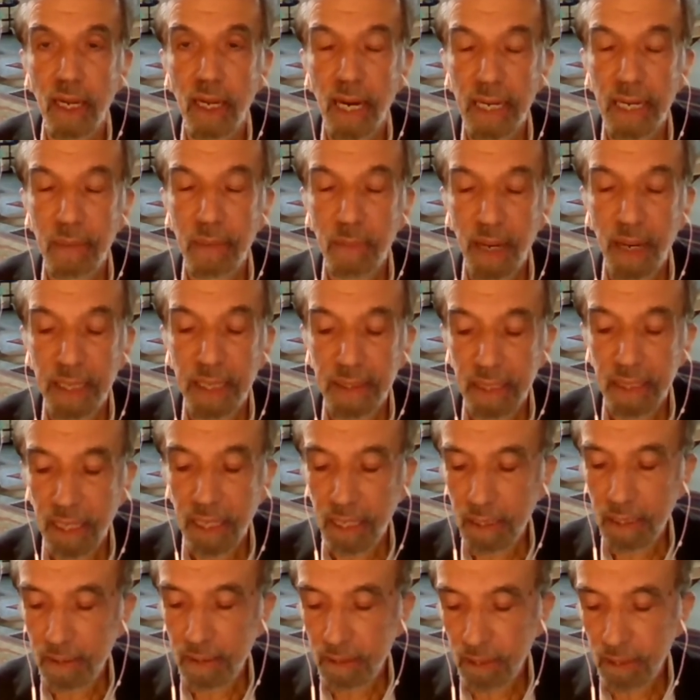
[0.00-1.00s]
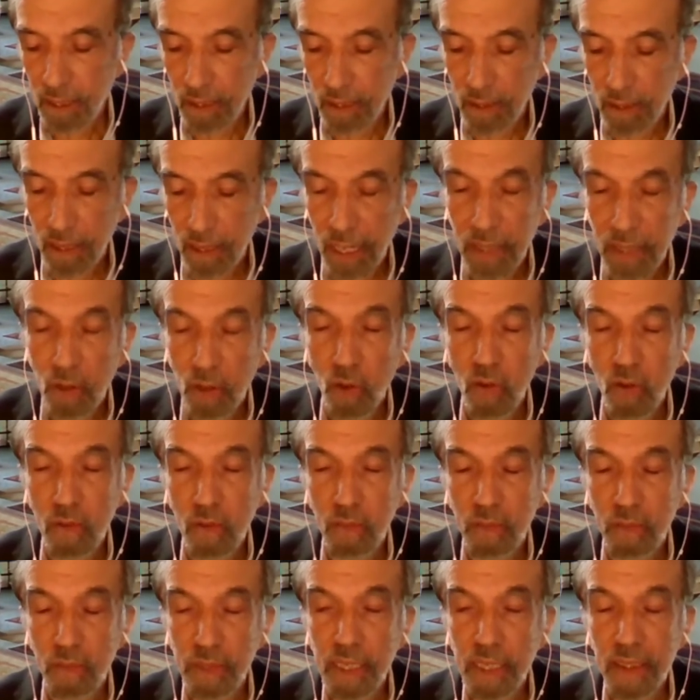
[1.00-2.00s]
And by that, I don't
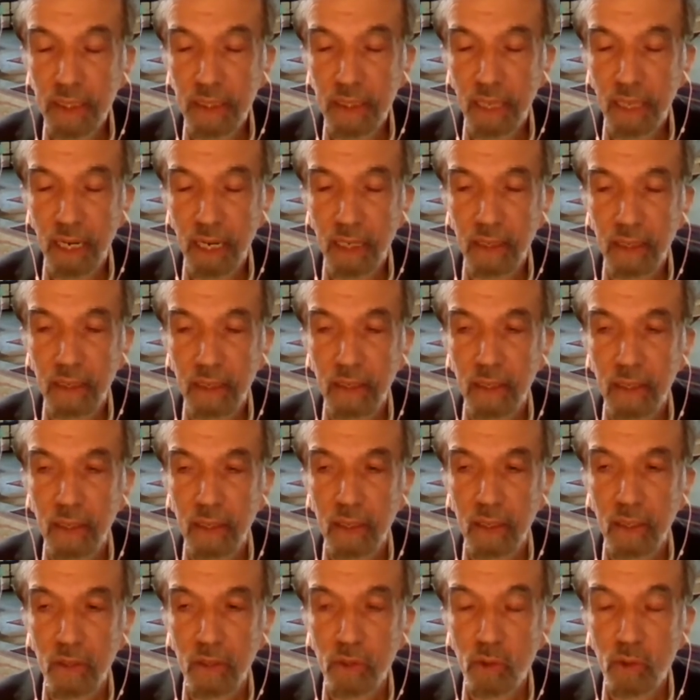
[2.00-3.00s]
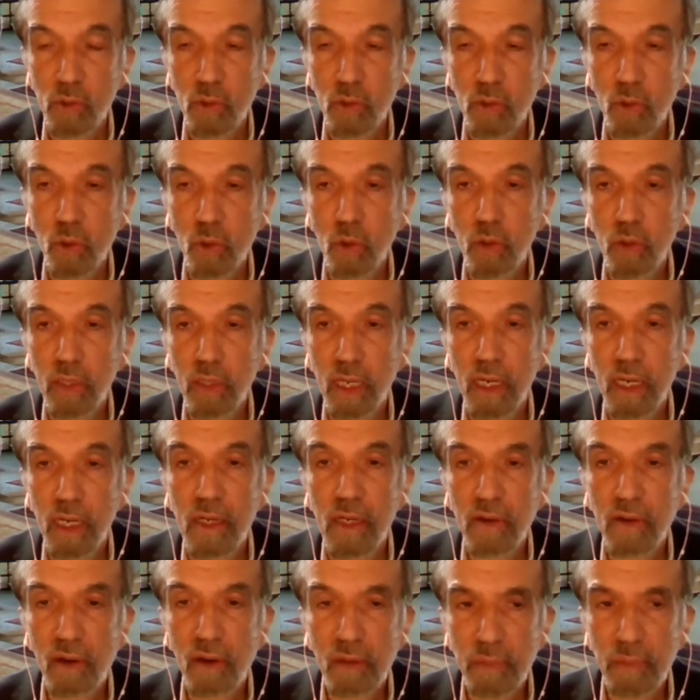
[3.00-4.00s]
mean that you know the
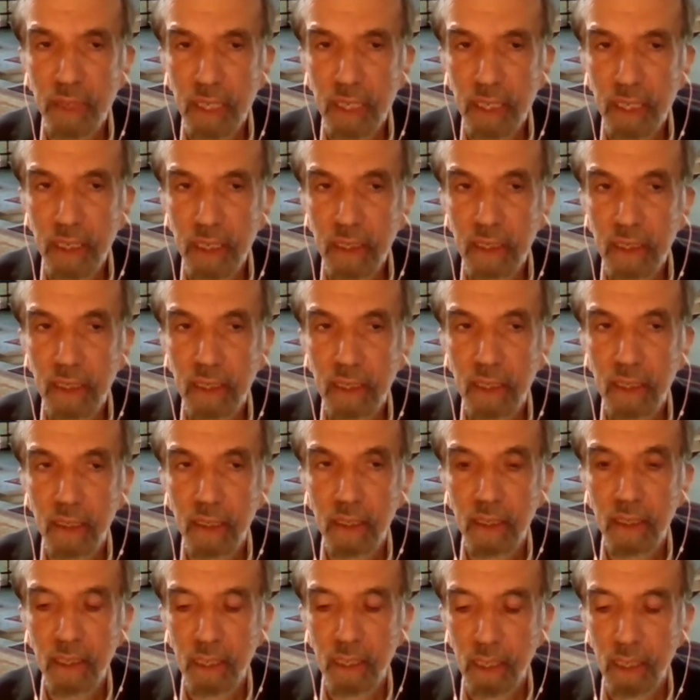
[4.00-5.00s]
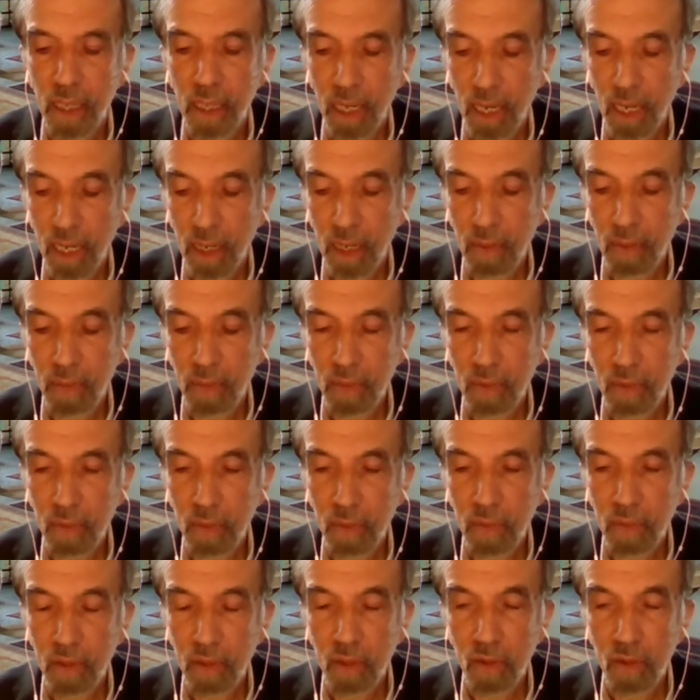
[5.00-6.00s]
literal meaning,
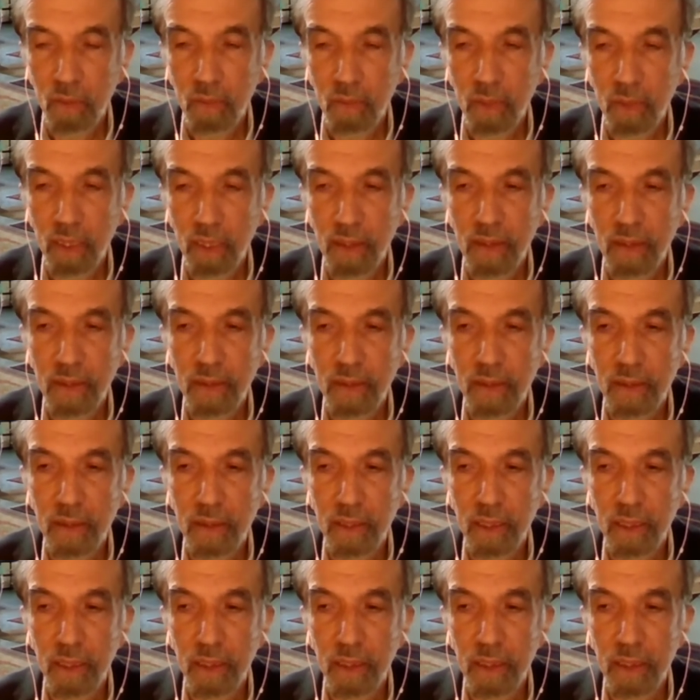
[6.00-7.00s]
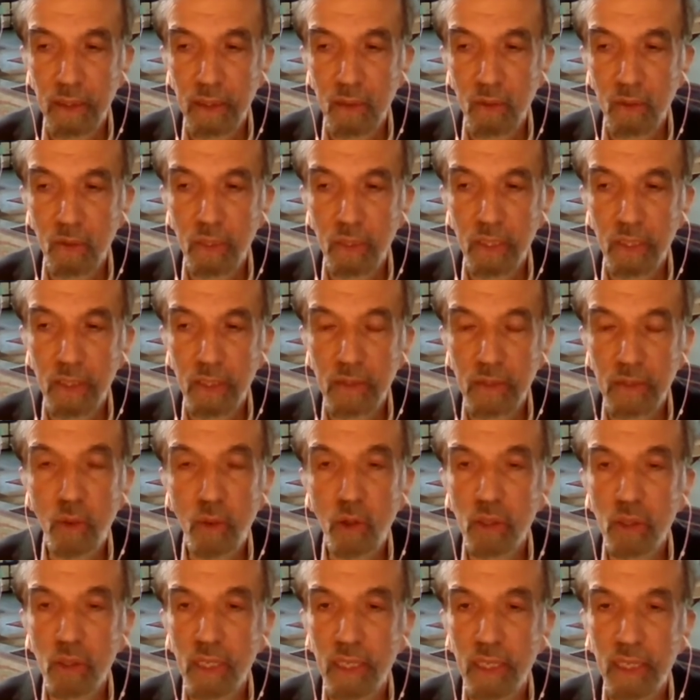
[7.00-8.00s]
but no, it is
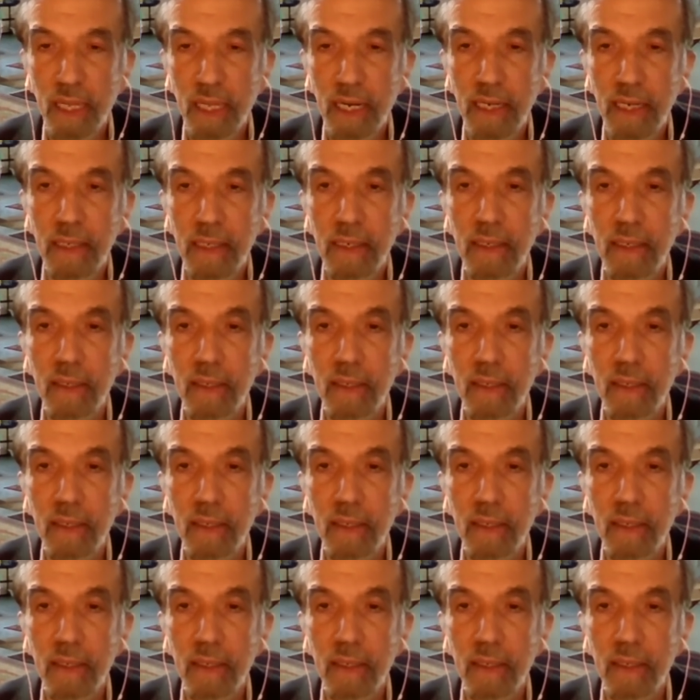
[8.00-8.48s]
more than that.